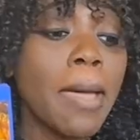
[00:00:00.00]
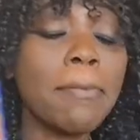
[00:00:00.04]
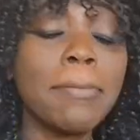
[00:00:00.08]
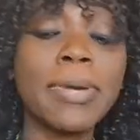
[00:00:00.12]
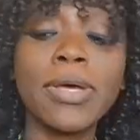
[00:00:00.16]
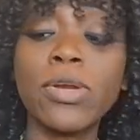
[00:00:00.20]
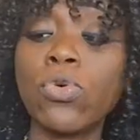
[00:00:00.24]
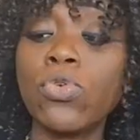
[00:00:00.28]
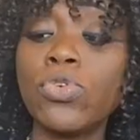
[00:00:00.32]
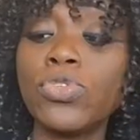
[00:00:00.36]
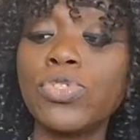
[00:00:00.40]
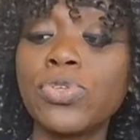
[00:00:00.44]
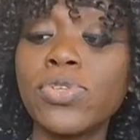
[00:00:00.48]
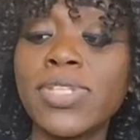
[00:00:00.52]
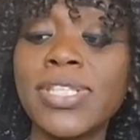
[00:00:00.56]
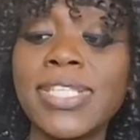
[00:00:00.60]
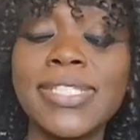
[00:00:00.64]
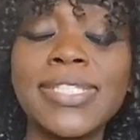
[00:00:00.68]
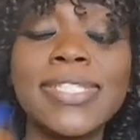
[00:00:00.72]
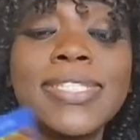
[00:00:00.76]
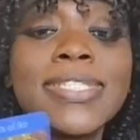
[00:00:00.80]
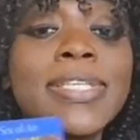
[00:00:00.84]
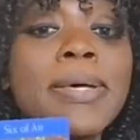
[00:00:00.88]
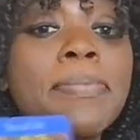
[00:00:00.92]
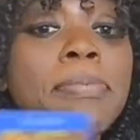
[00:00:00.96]
but also,
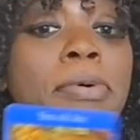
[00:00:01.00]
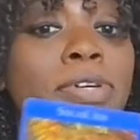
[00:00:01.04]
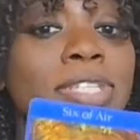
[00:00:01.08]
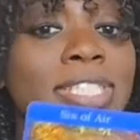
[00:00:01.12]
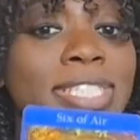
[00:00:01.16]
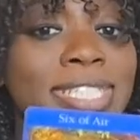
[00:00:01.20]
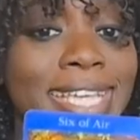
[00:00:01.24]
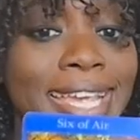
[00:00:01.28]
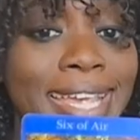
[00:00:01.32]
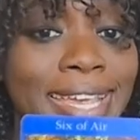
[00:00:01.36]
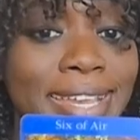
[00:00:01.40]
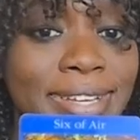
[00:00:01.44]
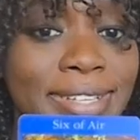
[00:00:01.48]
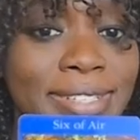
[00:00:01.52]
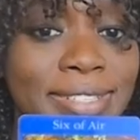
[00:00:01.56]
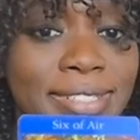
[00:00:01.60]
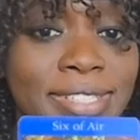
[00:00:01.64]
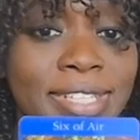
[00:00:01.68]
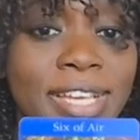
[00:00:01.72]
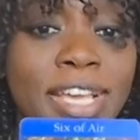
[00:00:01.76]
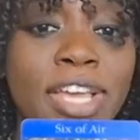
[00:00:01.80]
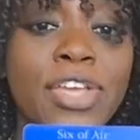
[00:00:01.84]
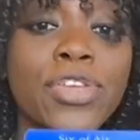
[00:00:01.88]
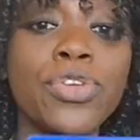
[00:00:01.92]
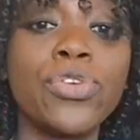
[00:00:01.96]
this is about
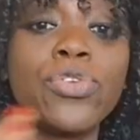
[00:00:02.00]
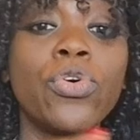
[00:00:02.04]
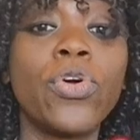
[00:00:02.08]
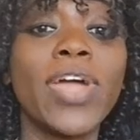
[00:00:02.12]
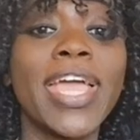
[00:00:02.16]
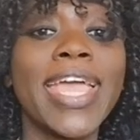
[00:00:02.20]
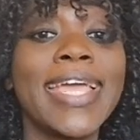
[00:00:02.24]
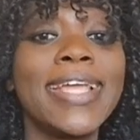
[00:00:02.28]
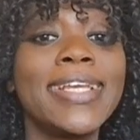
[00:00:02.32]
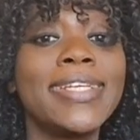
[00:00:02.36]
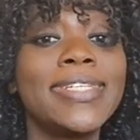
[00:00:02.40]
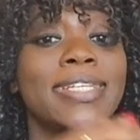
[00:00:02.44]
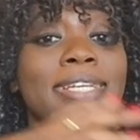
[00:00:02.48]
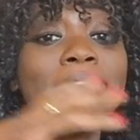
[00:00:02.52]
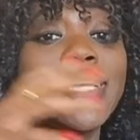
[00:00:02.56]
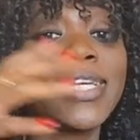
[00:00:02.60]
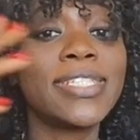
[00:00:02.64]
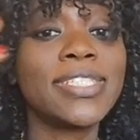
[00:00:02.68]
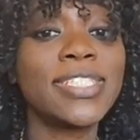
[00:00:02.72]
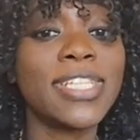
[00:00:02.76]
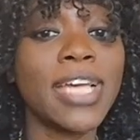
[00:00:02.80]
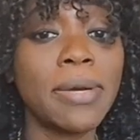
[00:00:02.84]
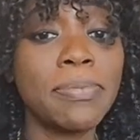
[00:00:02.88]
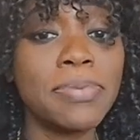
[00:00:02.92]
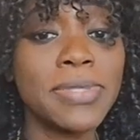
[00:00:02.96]
change, you know, ending
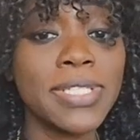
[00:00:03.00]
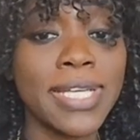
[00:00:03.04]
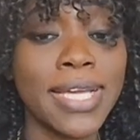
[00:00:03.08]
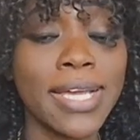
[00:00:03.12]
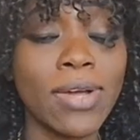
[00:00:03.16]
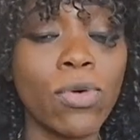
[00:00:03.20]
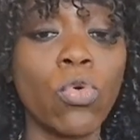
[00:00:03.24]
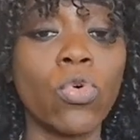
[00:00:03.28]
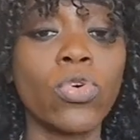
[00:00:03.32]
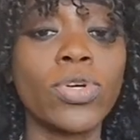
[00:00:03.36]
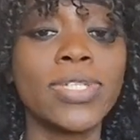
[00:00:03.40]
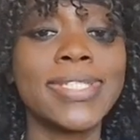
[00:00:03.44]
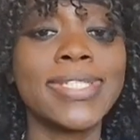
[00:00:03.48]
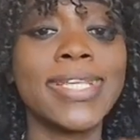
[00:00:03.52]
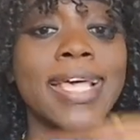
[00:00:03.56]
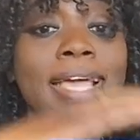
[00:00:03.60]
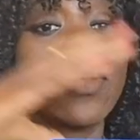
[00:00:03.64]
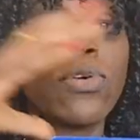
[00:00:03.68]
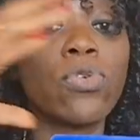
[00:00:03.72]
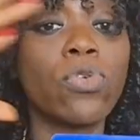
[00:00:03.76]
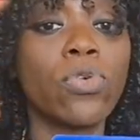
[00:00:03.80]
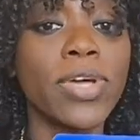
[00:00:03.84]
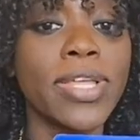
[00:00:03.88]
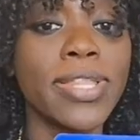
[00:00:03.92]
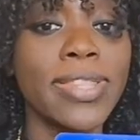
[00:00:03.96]
a chapter or a
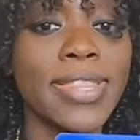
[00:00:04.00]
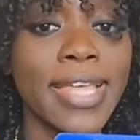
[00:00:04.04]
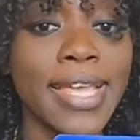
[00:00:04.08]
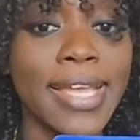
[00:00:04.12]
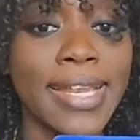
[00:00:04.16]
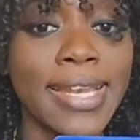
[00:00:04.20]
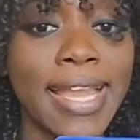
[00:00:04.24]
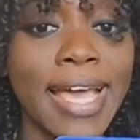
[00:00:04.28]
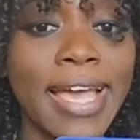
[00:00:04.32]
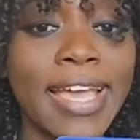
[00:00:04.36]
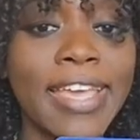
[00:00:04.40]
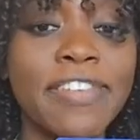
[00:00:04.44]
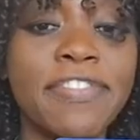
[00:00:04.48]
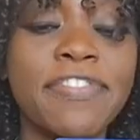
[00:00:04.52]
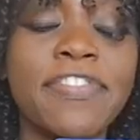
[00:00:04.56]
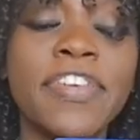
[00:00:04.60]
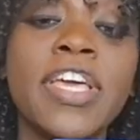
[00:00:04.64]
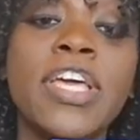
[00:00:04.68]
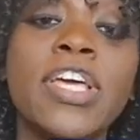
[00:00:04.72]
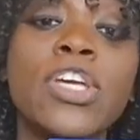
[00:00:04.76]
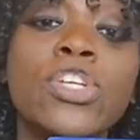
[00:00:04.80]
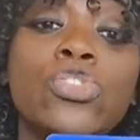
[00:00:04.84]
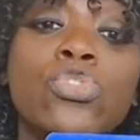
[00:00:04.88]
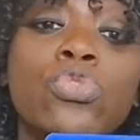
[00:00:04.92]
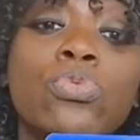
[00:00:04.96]
cycle in their life
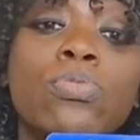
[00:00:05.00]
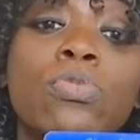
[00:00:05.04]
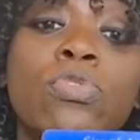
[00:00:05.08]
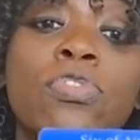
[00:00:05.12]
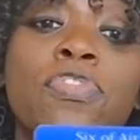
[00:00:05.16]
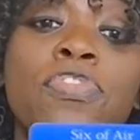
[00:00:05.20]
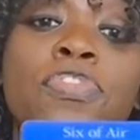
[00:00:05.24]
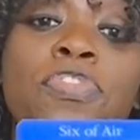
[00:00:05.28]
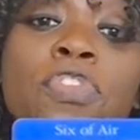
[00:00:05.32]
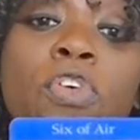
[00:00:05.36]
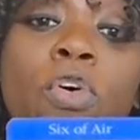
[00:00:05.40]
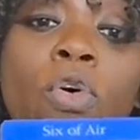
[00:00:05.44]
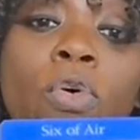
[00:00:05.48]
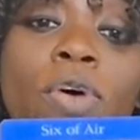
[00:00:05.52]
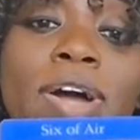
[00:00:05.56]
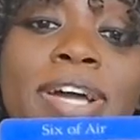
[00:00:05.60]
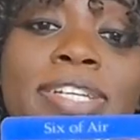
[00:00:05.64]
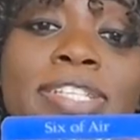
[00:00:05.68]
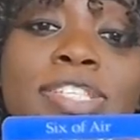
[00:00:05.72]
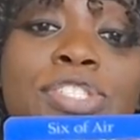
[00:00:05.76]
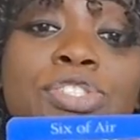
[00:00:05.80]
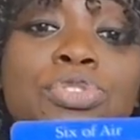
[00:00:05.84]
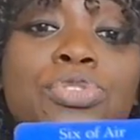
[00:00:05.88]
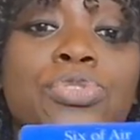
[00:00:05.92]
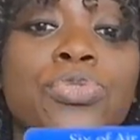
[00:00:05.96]
to move
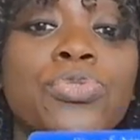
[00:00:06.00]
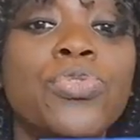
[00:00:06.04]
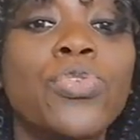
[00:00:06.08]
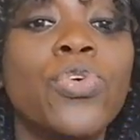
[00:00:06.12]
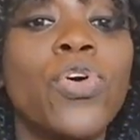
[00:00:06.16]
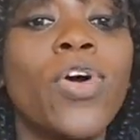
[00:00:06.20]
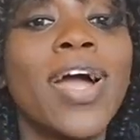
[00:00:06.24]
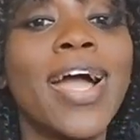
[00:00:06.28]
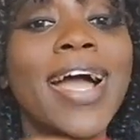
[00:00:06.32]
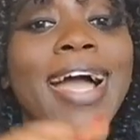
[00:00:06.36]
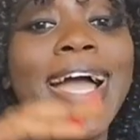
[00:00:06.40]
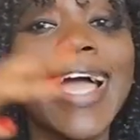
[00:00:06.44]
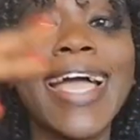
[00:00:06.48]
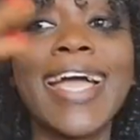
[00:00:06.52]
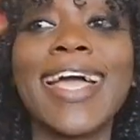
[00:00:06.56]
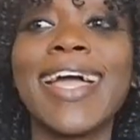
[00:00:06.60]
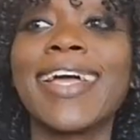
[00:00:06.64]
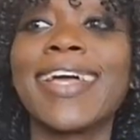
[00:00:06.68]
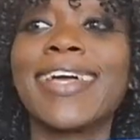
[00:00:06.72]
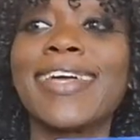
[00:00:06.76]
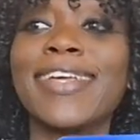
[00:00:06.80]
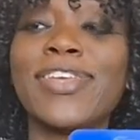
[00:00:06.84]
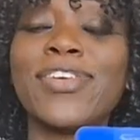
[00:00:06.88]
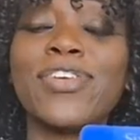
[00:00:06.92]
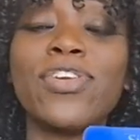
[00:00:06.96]
forward to,
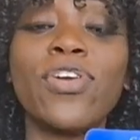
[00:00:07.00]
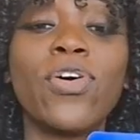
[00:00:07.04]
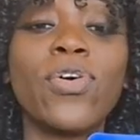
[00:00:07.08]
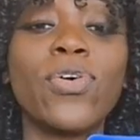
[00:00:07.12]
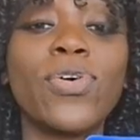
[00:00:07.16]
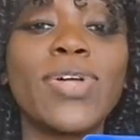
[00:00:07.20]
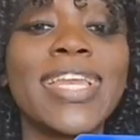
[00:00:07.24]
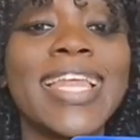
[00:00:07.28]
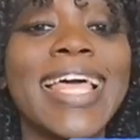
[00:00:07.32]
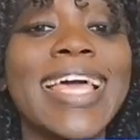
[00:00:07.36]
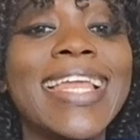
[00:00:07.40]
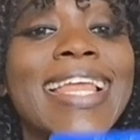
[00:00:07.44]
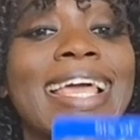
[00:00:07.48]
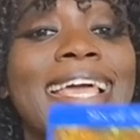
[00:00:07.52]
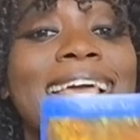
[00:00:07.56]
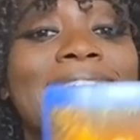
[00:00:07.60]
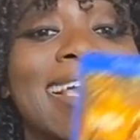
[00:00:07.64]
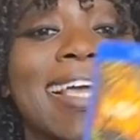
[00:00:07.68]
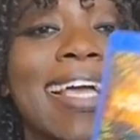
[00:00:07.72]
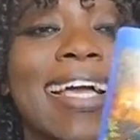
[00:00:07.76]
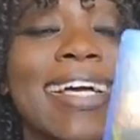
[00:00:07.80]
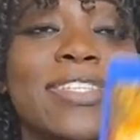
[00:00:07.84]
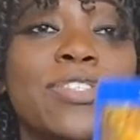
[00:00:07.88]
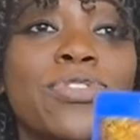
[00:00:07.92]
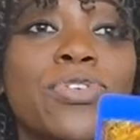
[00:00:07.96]
uh, you know, a,
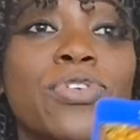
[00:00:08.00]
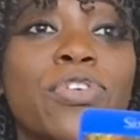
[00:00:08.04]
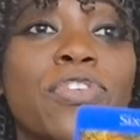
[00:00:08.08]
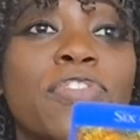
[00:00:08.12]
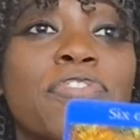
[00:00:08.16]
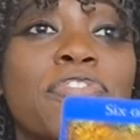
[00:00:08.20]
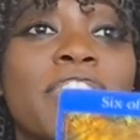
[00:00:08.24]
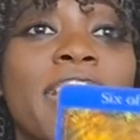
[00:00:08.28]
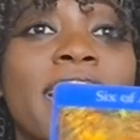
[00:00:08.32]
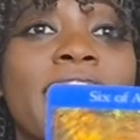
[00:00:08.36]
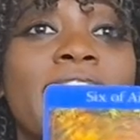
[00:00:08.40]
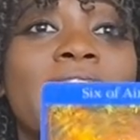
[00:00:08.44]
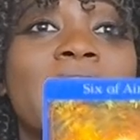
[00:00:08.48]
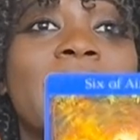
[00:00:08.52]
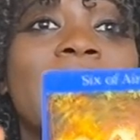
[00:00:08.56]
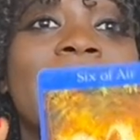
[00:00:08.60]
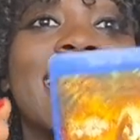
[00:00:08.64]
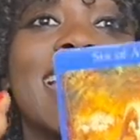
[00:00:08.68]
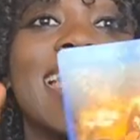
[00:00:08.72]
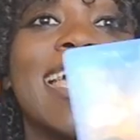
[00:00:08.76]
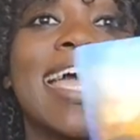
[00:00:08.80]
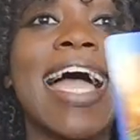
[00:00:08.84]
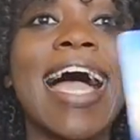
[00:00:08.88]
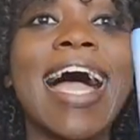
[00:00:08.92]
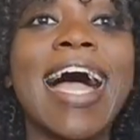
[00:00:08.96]
a, a sort of like
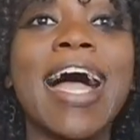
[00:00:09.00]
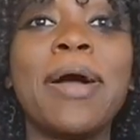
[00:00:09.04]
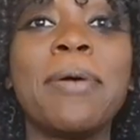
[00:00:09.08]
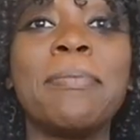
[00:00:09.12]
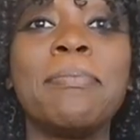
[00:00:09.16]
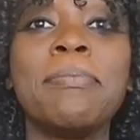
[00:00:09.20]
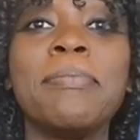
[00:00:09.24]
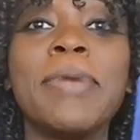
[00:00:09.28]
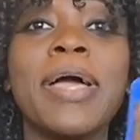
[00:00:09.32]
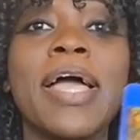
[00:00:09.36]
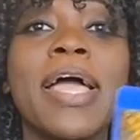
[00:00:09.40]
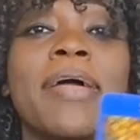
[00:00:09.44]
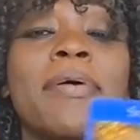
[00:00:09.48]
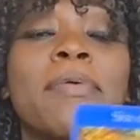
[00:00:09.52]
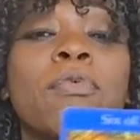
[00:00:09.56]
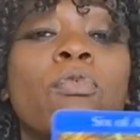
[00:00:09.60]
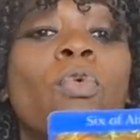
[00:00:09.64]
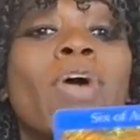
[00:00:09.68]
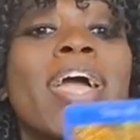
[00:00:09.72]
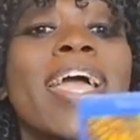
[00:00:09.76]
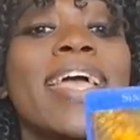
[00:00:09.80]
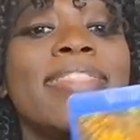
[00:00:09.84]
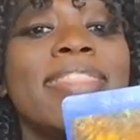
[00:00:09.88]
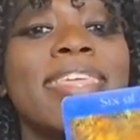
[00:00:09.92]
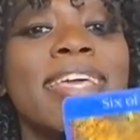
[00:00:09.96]
um, uh,
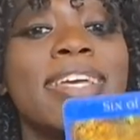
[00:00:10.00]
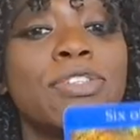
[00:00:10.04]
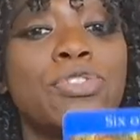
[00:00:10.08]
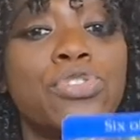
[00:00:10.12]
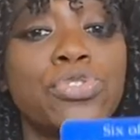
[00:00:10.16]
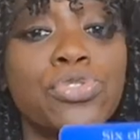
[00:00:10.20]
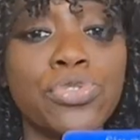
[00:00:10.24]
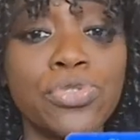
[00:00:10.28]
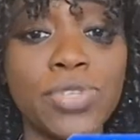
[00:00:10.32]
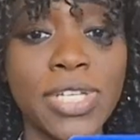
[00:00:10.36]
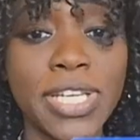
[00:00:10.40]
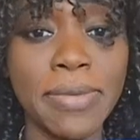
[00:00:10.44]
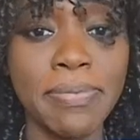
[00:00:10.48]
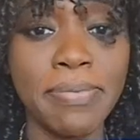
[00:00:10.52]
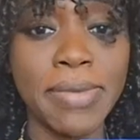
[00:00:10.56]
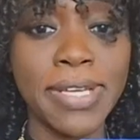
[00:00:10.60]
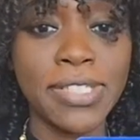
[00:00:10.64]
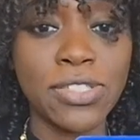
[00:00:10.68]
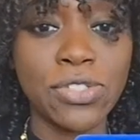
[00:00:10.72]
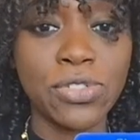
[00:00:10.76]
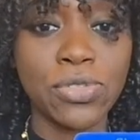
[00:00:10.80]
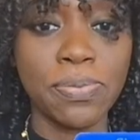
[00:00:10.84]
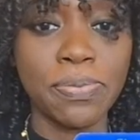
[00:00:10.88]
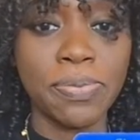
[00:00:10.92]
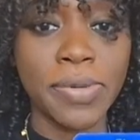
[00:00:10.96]
where they're truly
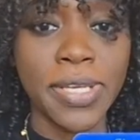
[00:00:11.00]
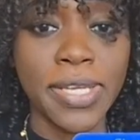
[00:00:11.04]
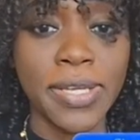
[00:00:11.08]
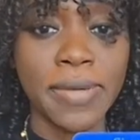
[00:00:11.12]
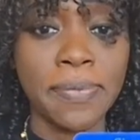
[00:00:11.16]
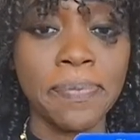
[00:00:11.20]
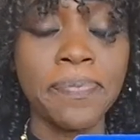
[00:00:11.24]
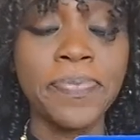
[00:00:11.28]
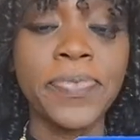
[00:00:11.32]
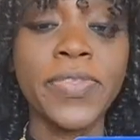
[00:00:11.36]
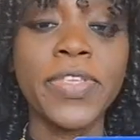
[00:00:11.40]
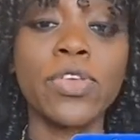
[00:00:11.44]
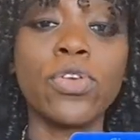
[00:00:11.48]
meant to be.